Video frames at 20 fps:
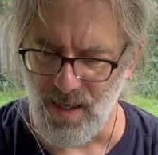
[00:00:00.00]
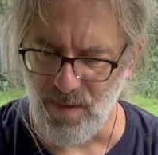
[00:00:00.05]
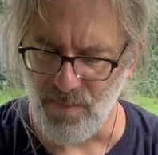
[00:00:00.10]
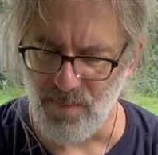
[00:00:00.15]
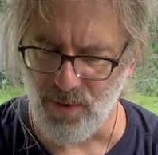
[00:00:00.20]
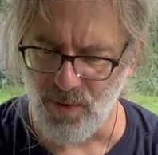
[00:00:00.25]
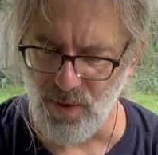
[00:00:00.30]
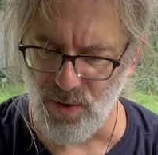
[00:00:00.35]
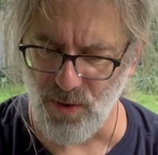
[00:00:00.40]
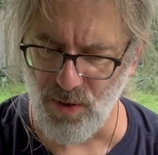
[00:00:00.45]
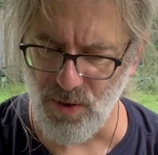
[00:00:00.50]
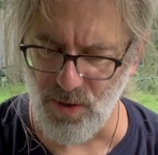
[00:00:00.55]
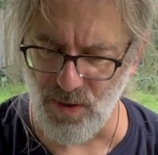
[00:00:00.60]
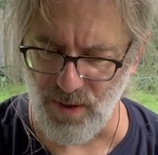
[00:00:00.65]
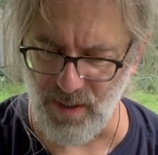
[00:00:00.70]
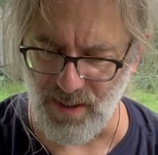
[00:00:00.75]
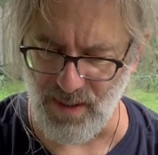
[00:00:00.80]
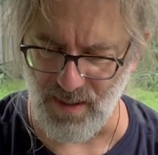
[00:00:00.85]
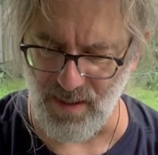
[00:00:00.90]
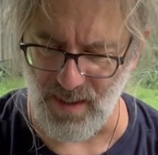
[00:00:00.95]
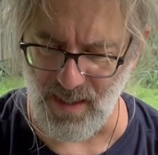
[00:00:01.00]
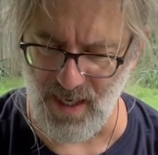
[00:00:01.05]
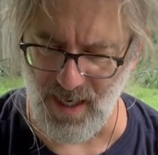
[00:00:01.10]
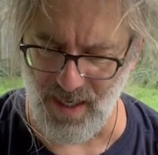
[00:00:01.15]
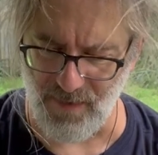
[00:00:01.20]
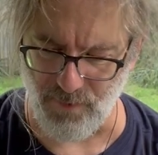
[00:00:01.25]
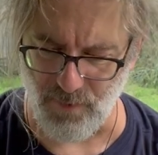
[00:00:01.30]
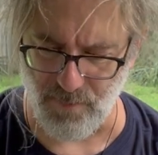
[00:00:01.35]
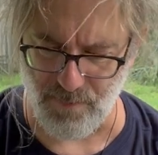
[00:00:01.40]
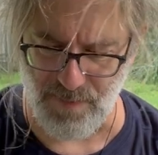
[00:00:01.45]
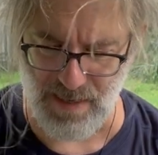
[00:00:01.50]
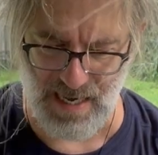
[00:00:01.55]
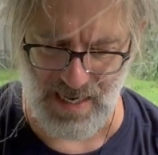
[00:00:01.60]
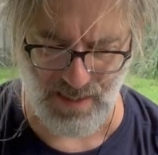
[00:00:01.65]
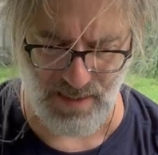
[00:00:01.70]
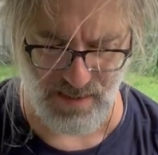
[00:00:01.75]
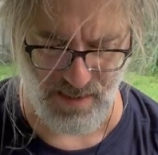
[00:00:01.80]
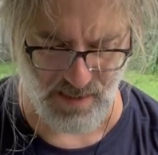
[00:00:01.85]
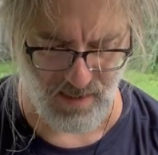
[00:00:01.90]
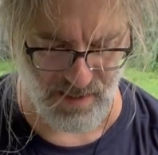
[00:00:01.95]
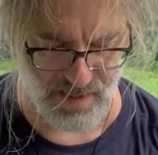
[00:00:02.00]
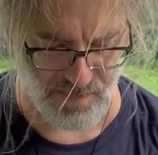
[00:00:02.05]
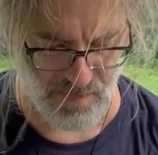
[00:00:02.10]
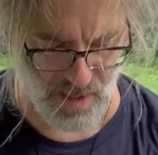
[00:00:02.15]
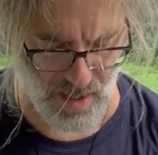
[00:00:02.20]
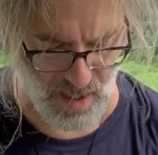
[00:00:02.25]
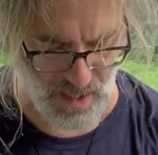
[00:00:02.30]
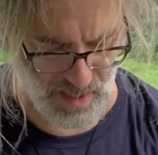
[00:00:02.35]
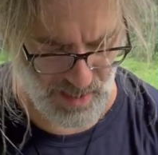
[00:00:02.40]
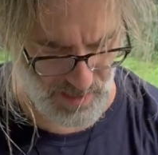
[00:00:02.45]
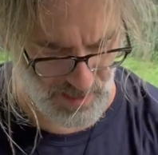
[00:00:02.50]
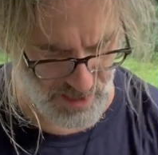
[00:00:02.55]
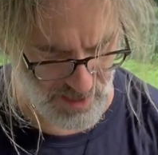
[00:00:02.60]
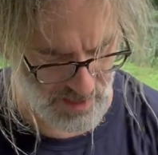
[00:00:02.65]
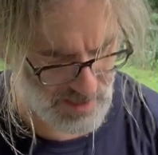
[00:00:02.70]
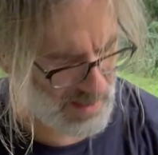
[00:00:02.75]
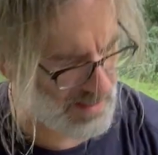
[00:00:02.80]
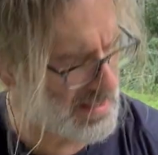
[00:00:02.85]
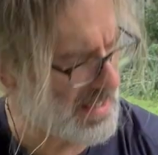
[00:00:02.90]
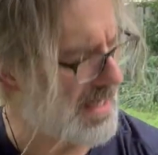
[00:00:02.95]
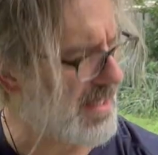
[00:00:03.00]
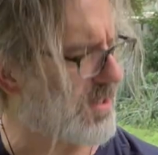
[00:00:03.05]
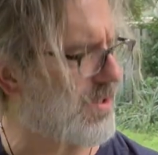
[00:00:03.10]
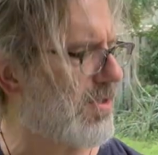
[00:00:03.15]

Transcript: pulling the navel back to the spine, just like that.